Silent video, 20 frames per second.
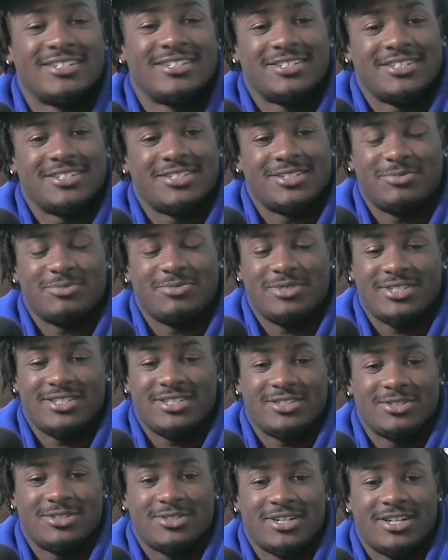I mean, you know,
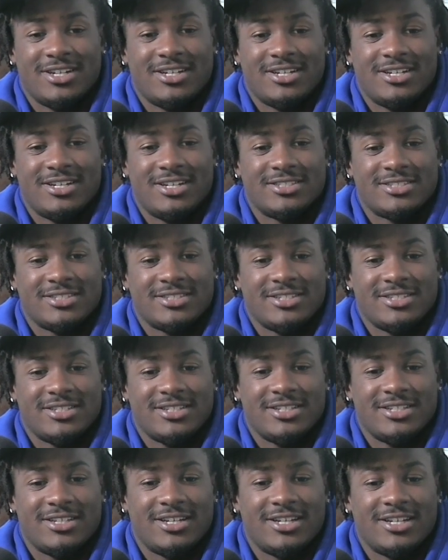God's
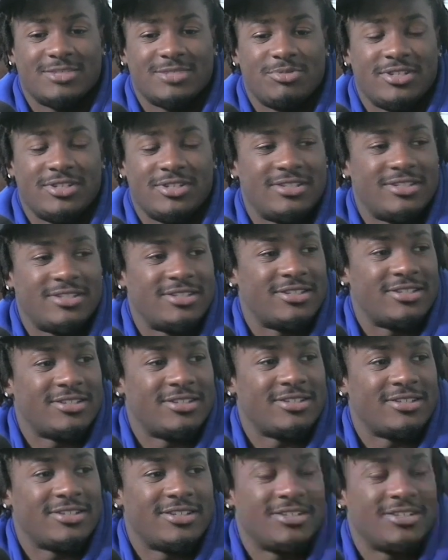God's been
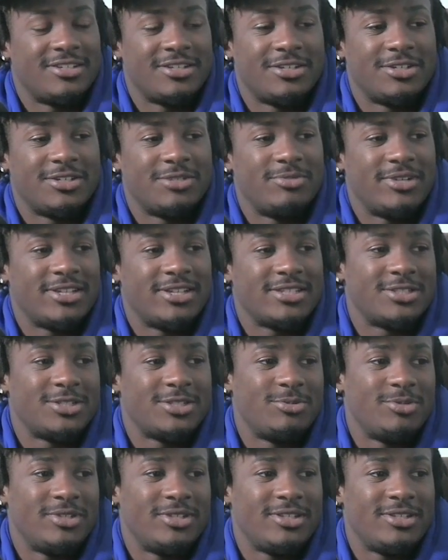a good man to me.
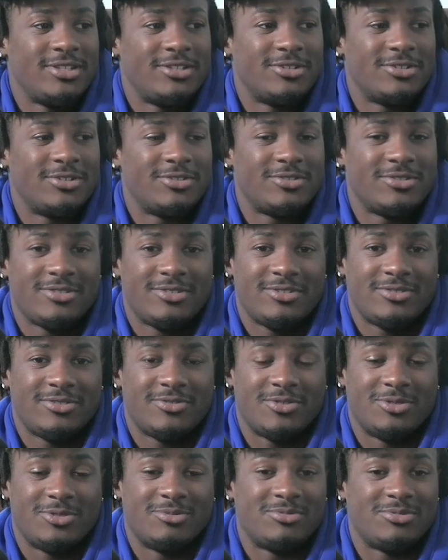You know, mm-hmm.
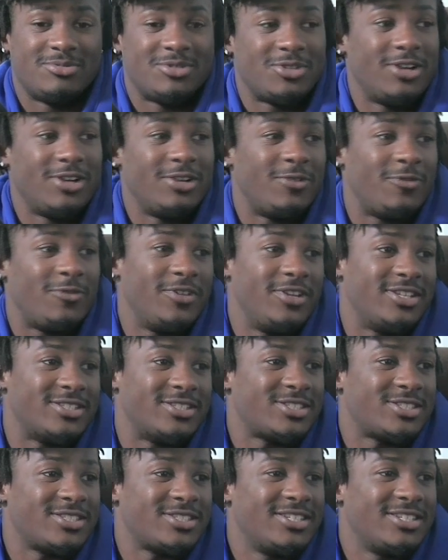start to finish.
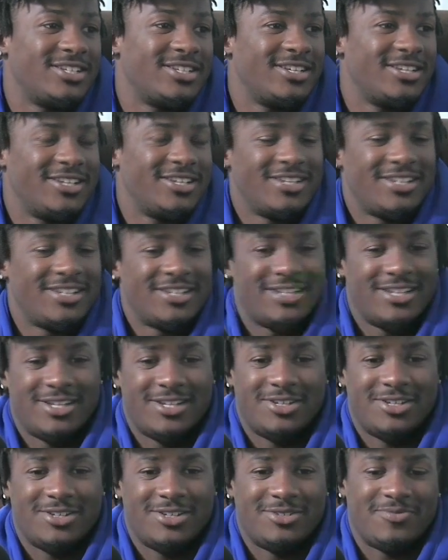Mm.
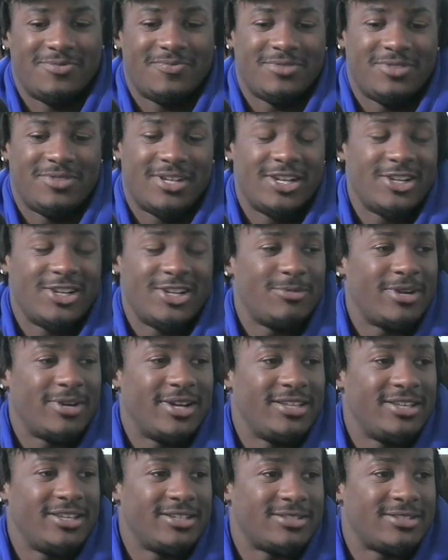Um, not everybody
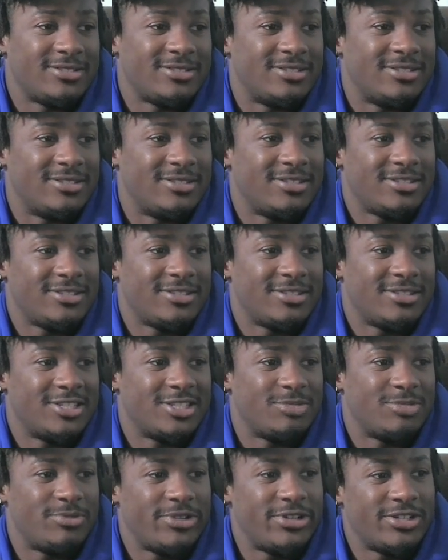get to
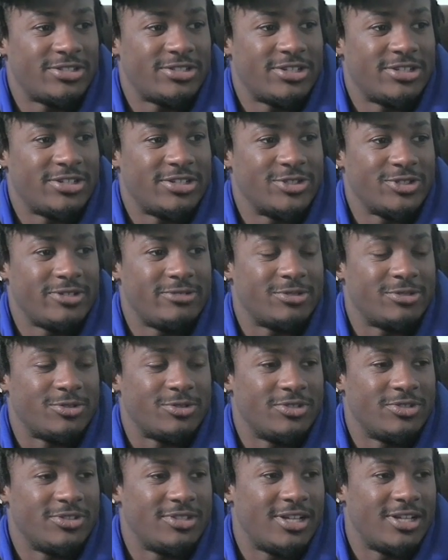experience their dreams in
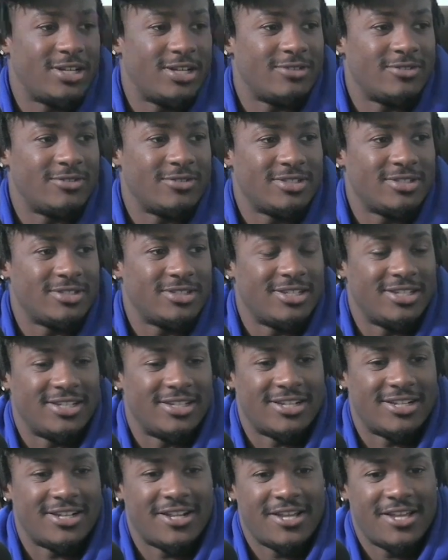real life, and
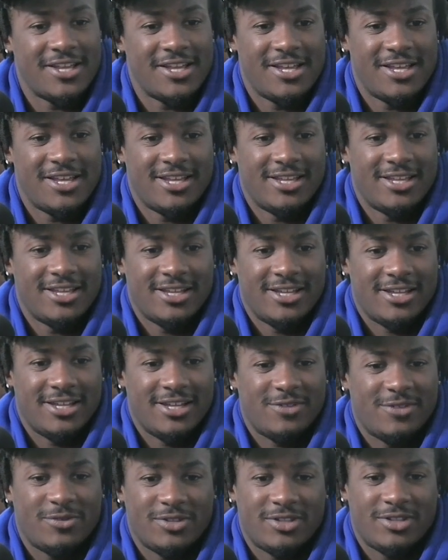I
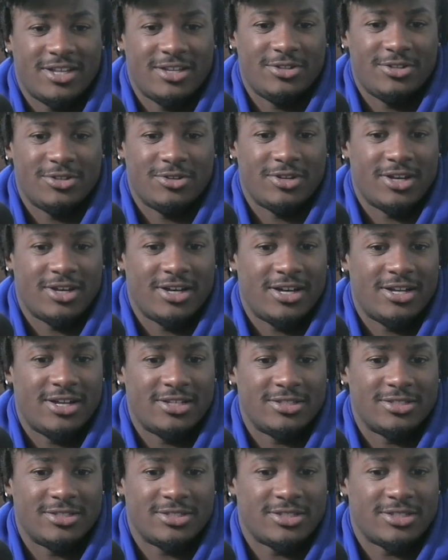feel like you know God
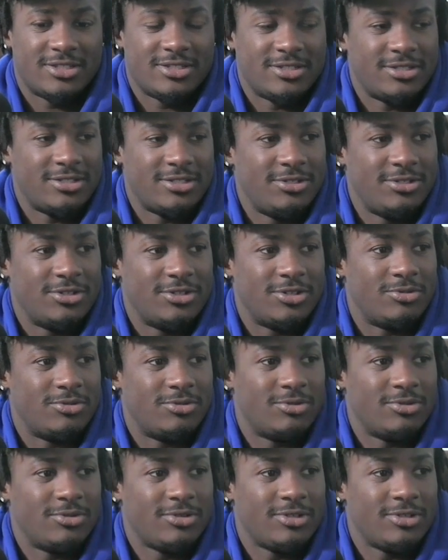has you know
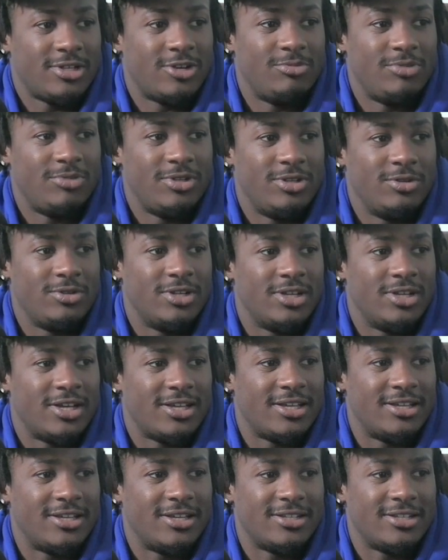helped me do that, and